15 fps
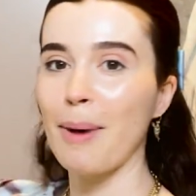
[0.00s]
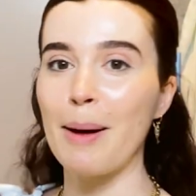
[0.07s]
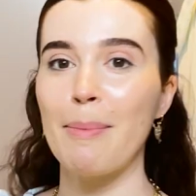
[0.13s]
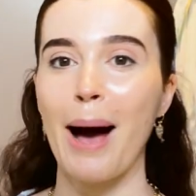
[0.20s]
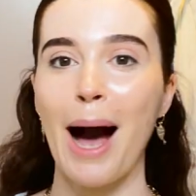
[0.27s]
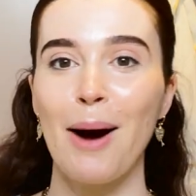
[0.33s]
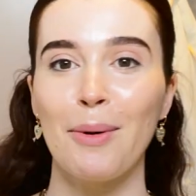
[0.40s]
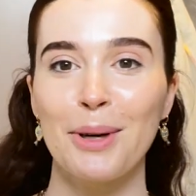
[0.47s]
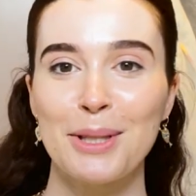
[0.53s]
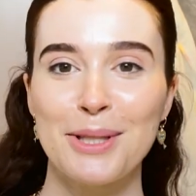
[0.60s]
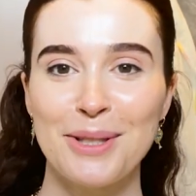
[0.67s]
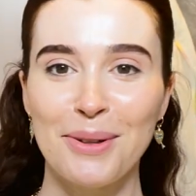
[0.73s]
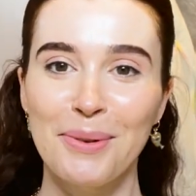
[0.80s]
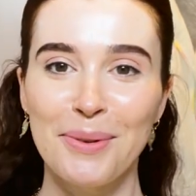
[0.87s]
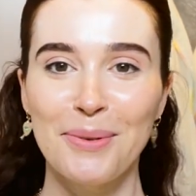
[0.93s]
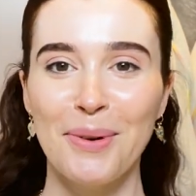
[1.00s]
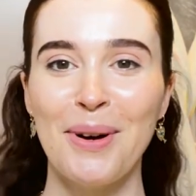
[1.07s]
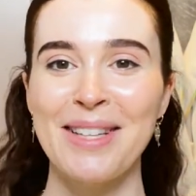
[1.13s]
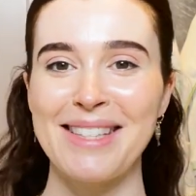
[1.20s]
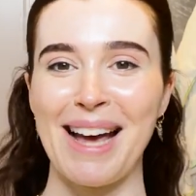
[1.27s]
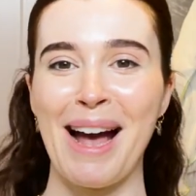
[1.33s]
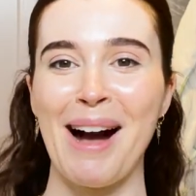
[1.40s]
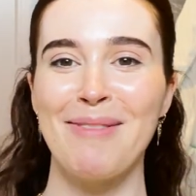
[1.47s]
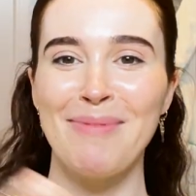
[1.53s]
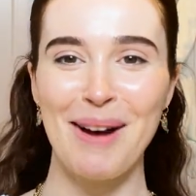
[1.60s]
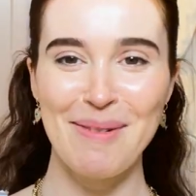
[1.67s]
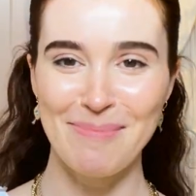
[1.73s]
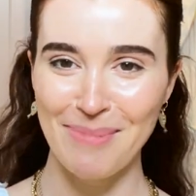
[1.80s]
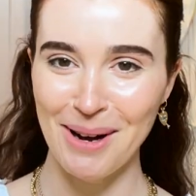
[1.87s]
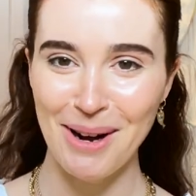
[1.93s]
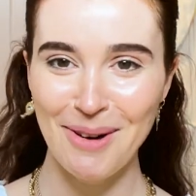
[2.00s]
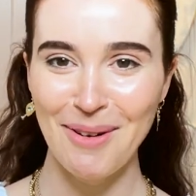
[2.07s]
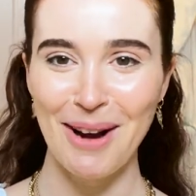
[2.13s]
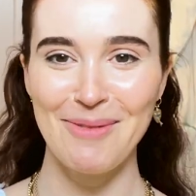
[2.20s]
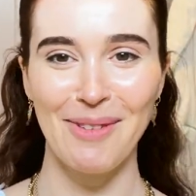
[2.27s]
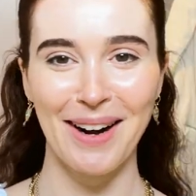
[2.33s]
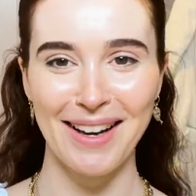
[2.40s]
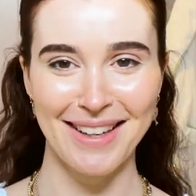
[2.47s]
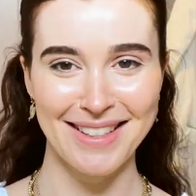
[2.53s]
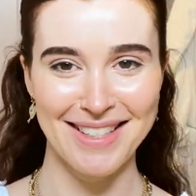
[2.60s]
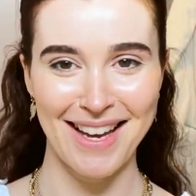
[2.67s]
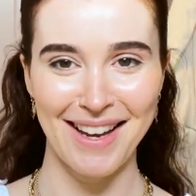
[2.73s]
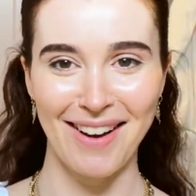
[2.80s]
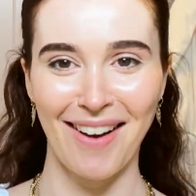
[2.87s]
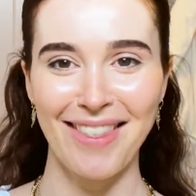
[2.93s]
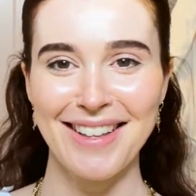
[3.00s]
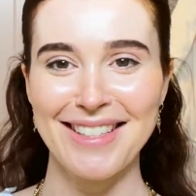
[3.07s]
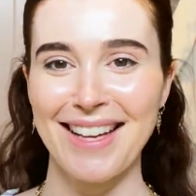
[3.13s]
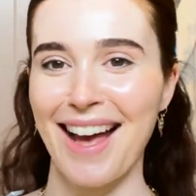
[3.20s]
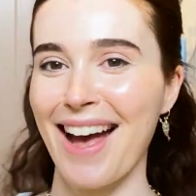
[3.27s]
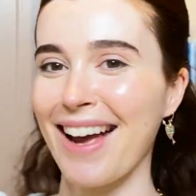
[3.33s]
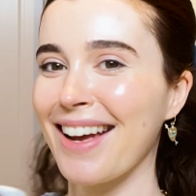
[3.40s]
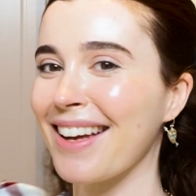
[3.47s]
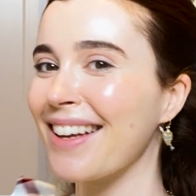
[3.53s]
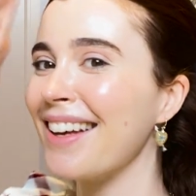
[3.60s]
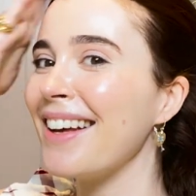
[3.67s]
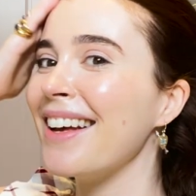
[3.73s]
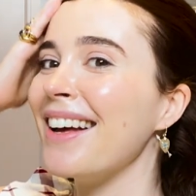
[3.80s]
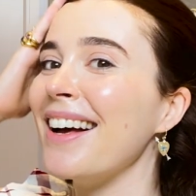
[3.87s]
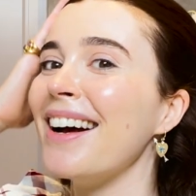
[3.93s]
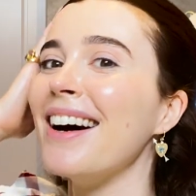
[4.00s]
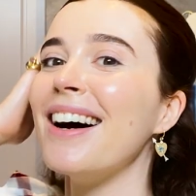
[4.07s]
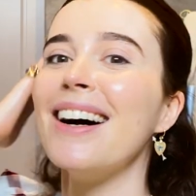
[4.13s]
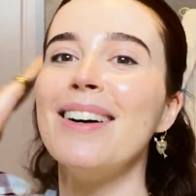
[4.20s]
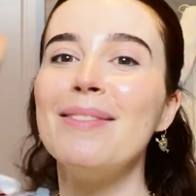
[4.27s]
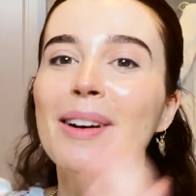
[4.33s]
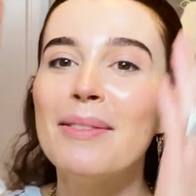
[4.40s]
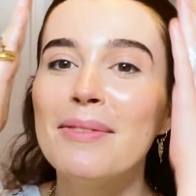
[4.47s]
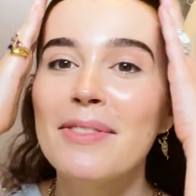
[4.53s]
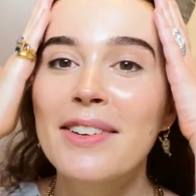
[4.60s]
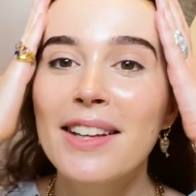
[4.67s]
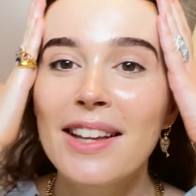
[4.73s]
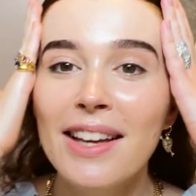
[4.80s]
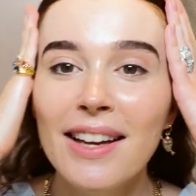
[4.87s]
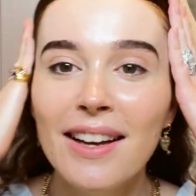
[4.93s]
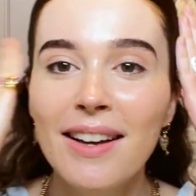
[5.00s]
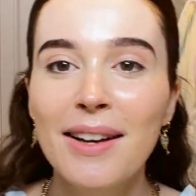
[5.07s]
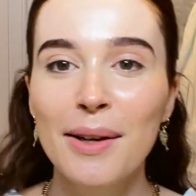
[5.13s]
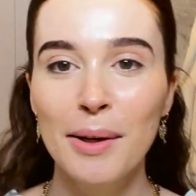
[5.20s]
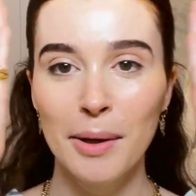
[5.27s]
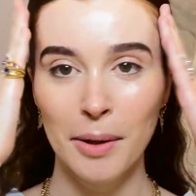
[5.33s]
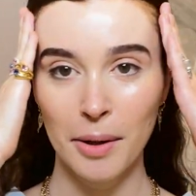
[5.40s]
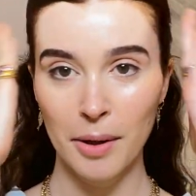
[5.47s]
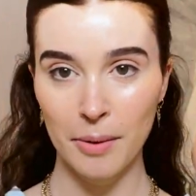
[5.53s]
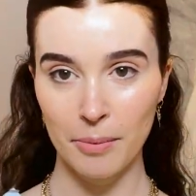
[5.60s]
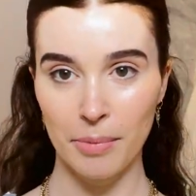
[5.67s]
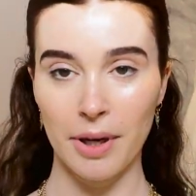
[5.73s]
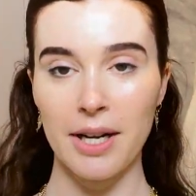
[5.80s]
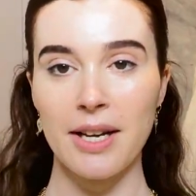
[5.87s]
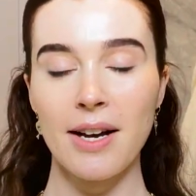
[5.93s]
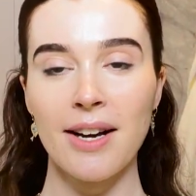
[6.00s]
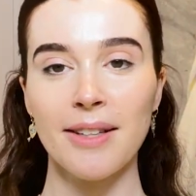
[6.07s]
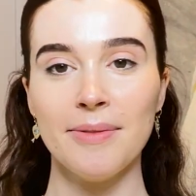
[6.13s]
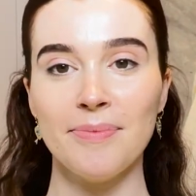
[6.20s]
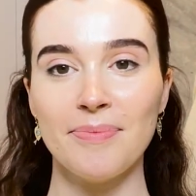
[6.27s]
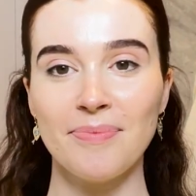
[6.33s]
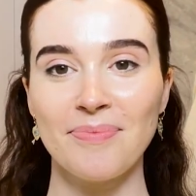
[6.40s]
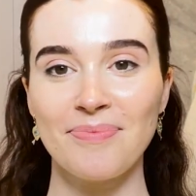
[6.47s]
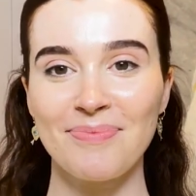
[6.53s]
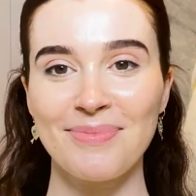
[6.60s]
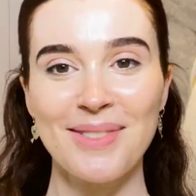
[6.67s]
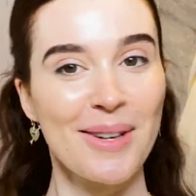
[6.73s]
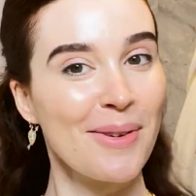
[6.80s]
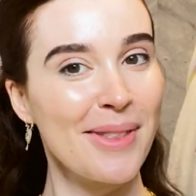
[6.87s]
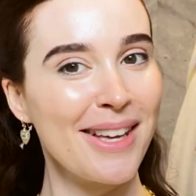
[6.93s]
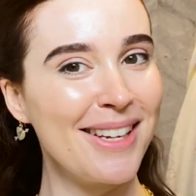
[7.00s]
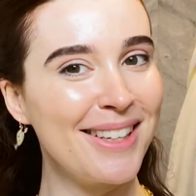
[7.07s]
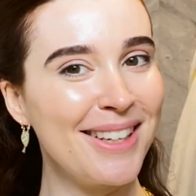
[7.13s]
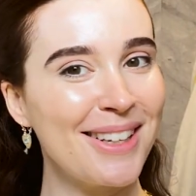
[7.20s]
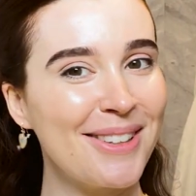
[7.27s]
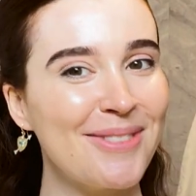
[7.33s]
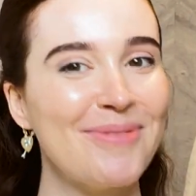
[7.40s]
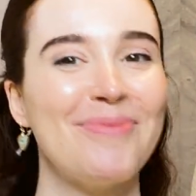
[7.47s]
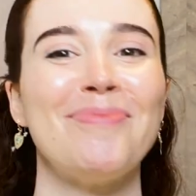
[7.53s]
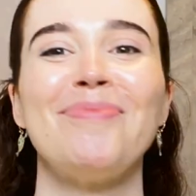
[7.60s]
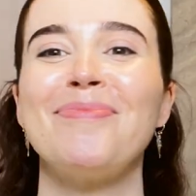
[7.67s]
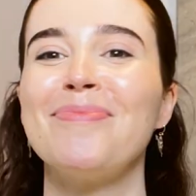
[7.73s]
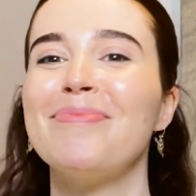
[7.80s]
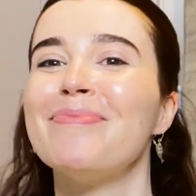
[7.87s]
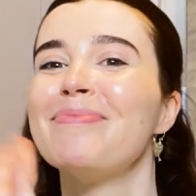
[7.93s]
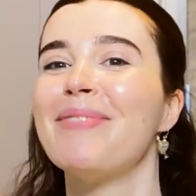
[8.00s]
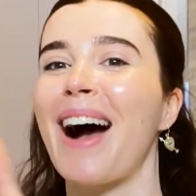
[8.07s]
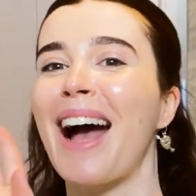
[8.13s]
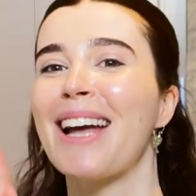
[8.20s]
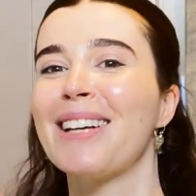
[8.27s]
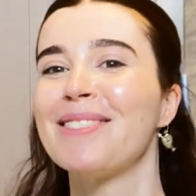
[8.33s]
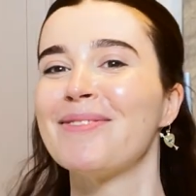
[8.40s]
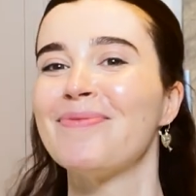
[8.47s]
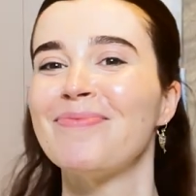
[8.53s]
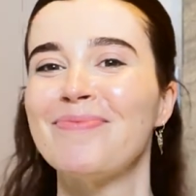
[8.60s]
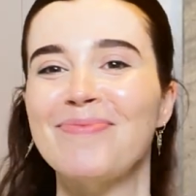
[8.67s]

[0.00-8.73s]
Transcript: my power suit. Once I have my bow, I'm ready to take on the day. I'm feeling pretty good. So thank you. Bye.